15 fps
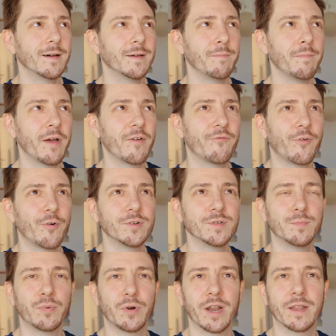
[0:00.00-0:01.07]
my
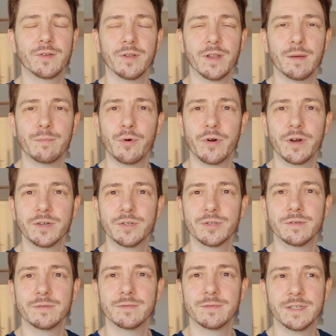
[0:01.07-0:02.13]
first brand
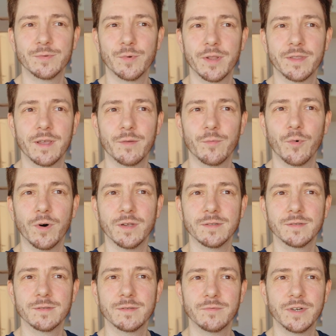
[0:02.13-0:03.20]
collaboration is what that
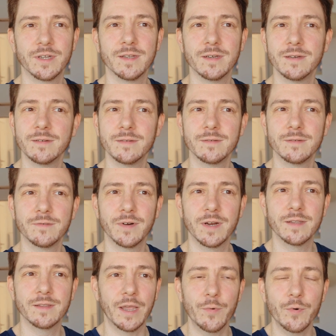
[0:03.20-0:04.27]
was, really.
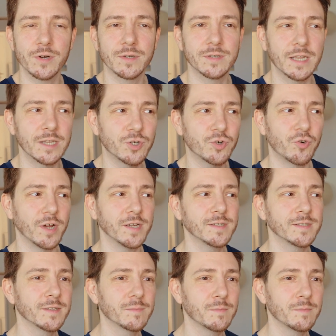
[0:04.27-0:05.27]
Right? They trusted